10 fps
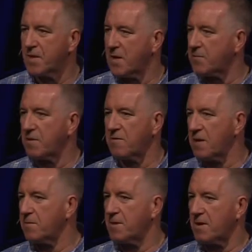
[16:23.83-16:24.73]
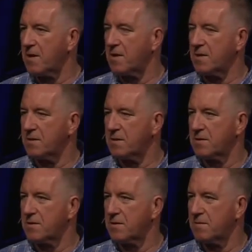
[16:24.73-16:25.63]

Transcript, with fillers: keeps overcoming the darkness.